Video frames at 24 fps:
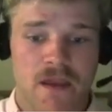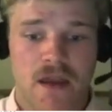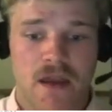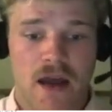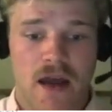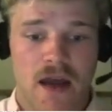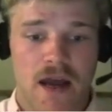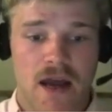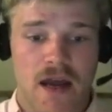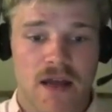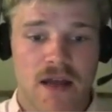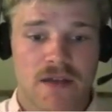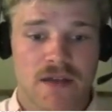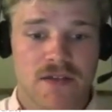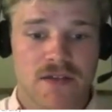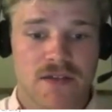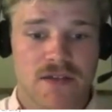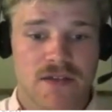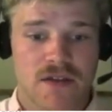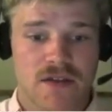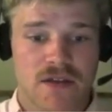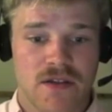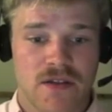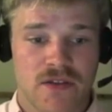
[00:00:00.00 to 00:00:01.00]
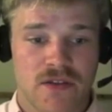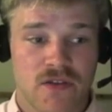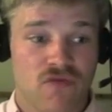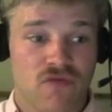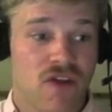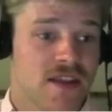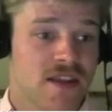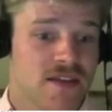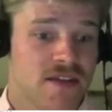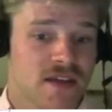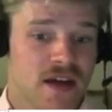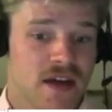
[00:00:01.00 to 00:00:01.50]
And the
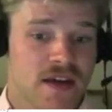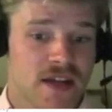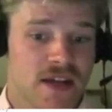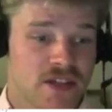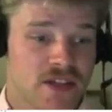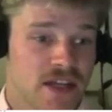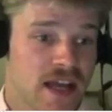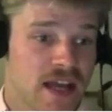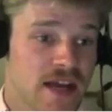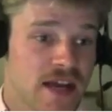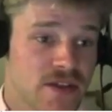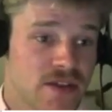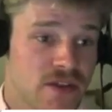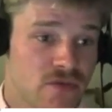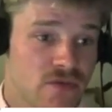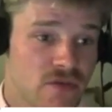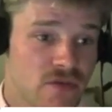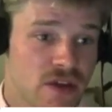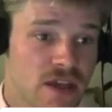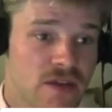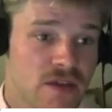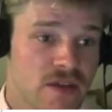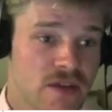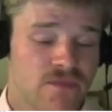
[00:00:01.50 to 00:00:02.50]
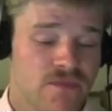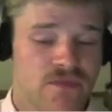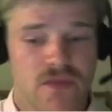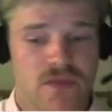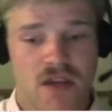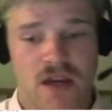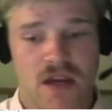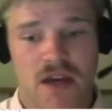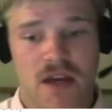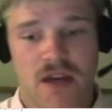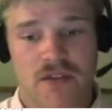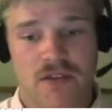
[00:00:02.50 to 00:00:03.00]
right side actually has 3.
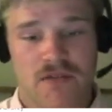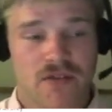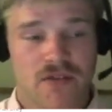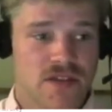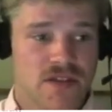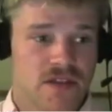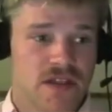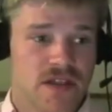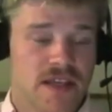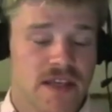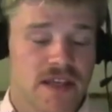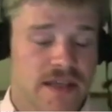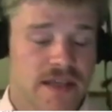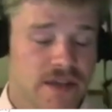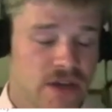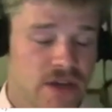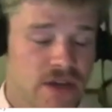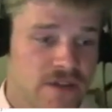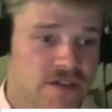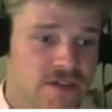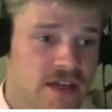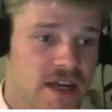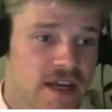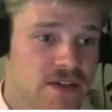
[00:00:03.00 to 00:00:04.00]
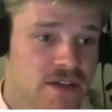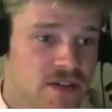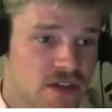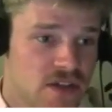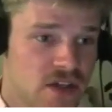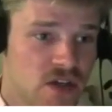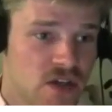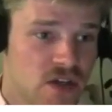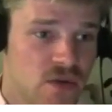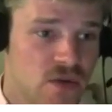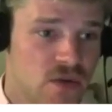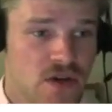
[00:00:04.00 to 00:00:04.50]
And the reason that your left side has
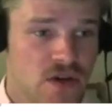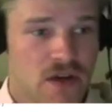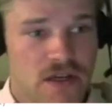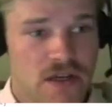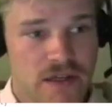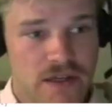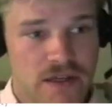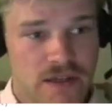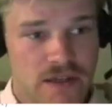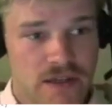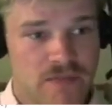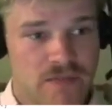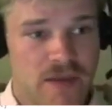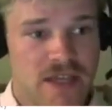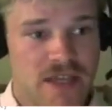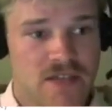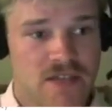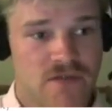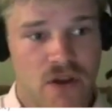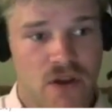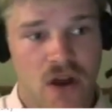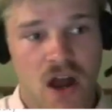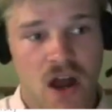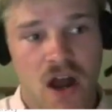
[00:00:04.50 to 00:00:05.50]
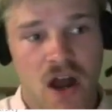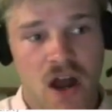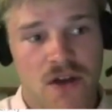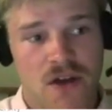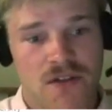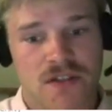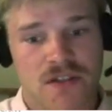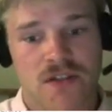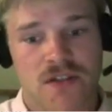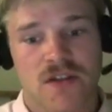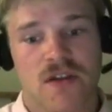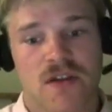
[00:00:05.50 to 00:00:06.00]
2, it's got a little space for your
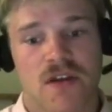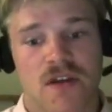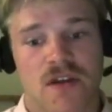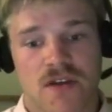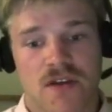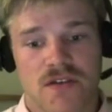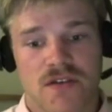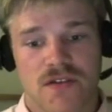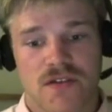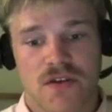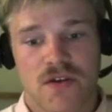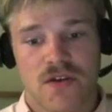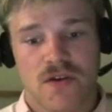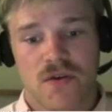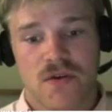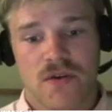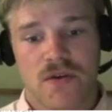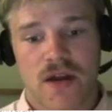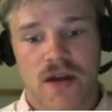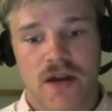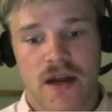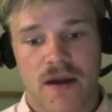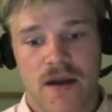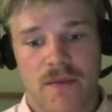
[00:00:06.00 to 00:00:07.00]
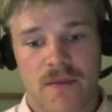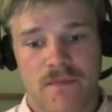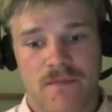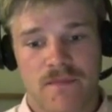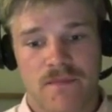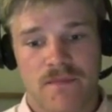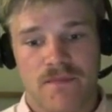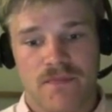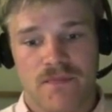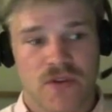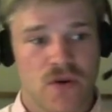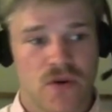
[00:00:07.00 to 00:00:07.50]
heart. So
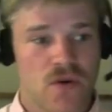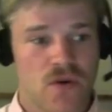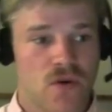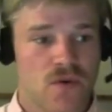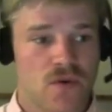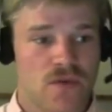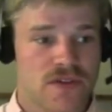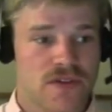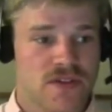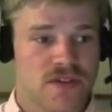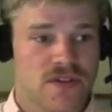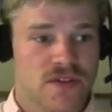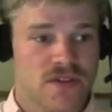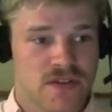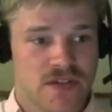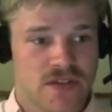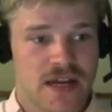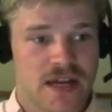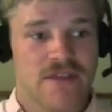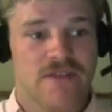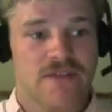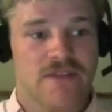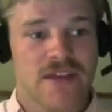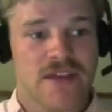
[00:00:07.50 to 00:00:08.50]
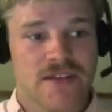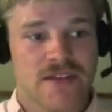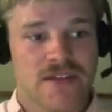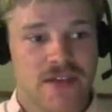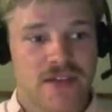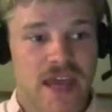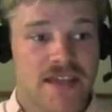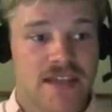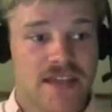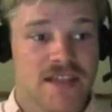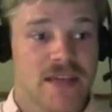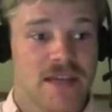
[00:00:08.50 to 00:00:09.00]
there's kind of this
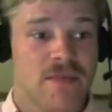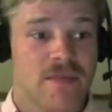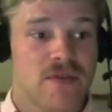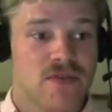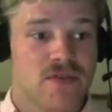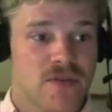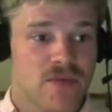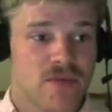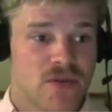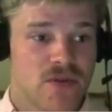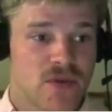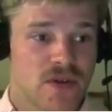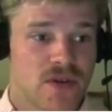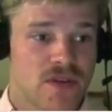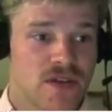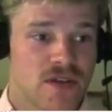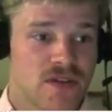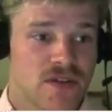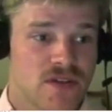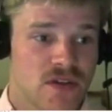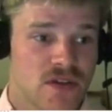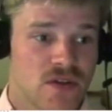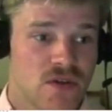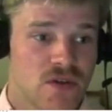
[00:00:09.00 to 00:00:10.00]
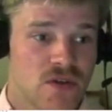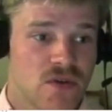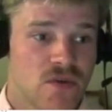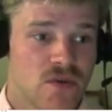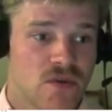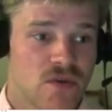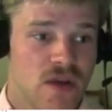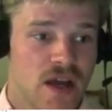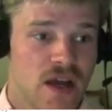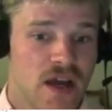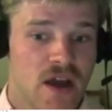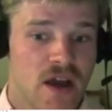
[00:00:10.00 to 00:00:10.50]
asymmetry between these 2
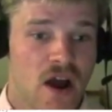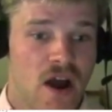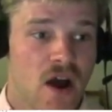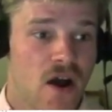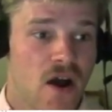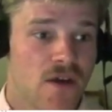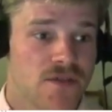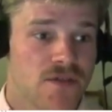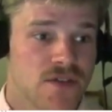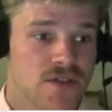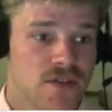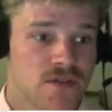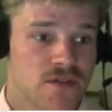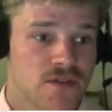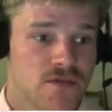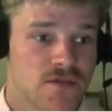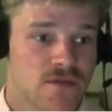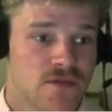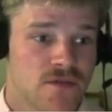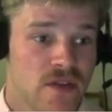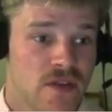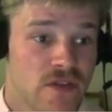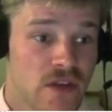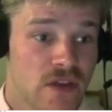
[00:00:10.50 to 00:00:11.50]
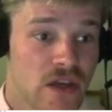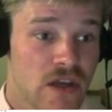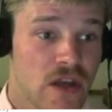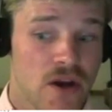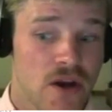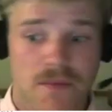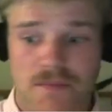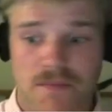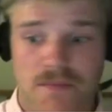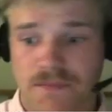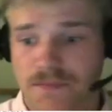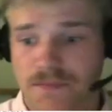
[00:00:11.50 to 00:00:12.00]
halves of the lung.